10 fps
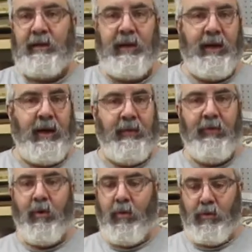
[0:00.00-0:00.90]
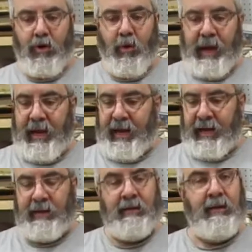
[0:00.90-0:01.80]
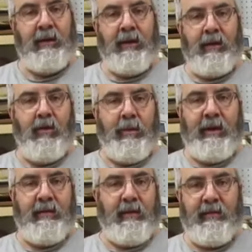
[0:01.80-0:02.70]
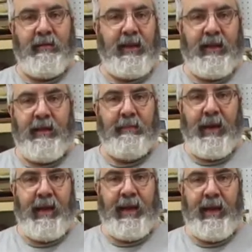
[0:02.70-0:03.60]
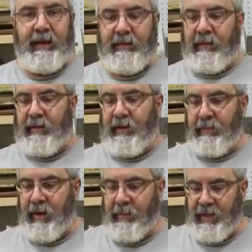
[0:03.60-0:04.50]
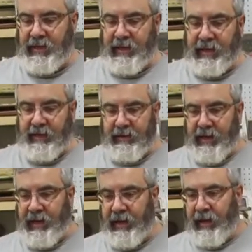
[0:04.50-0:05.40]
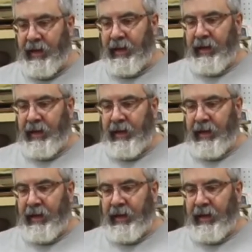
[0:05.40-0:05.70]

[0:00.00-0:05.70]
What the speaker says: No hand, nobody touches anything by hand. It's all done by machine. Okay.